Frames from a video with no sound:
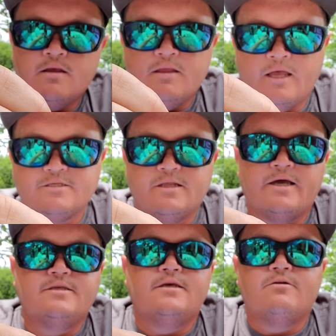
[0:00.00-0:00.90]
that's
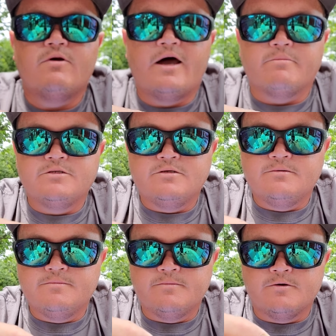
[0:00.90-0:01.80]
19 wraps,
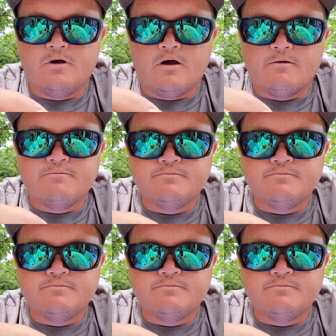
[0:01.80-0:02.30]
okay?